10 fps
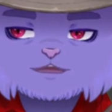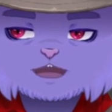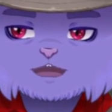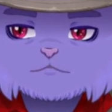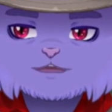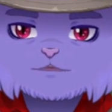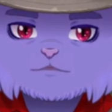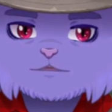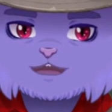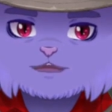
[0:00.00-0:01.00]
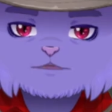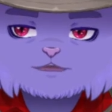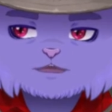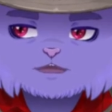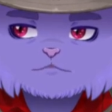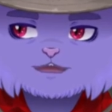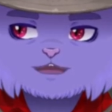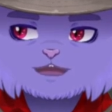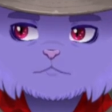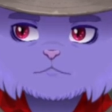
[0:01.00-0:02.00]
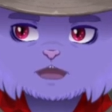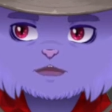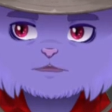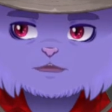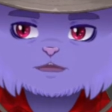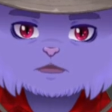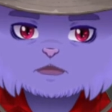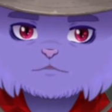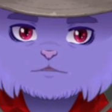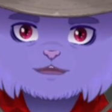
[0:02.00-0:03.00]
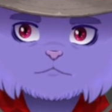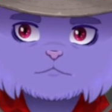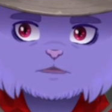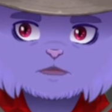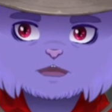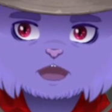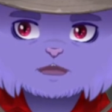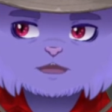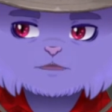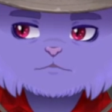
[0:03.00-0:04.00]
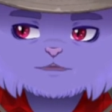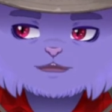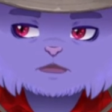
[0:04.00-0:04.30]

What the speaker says: now. There are like subsettings. There's a tool menu and then there's a